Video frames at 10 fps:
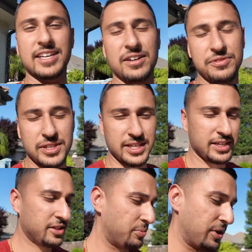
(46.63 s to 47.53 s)
not feel like
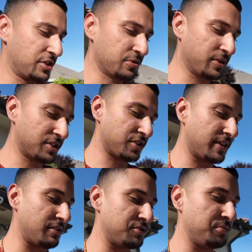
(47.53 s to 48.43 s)
getting the pressure washer
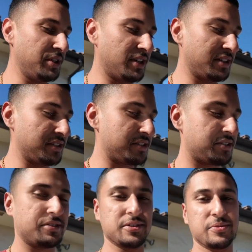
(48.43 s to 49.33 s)
out, to be
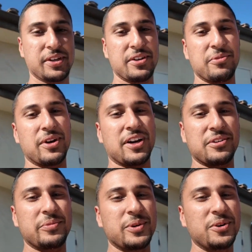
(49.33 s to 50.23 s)
honest, so we're gonna rock
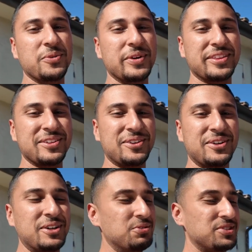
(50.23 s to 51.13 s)
and roll with the little
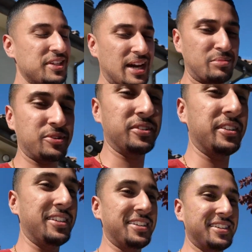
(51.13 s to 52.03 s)
hose adapter on
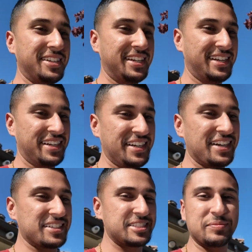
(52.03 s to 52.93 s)
here.
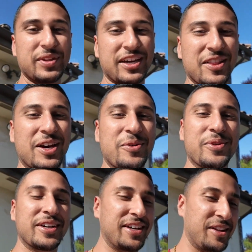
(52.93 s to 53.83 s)
Seemed like a lot of
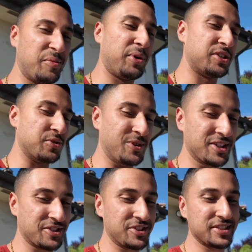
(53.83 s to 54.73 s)
work getting the pressure
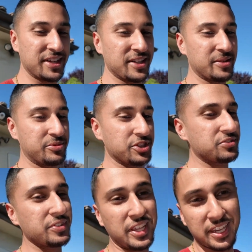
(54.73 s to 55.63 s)
washer set up just
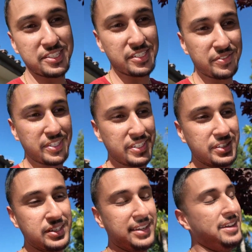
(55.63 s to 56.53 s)
for the ATV,
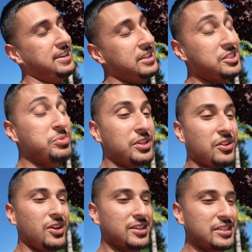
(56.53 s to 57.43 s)
and it's been a
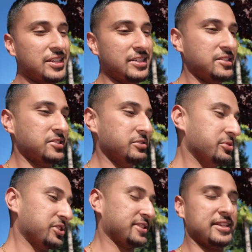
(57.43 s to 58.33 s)
long day, so we're
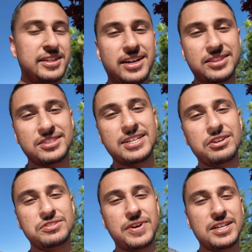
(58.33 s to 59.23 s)
just gonna knock this out
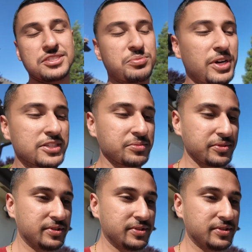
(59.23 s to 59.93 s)
as fast as possible.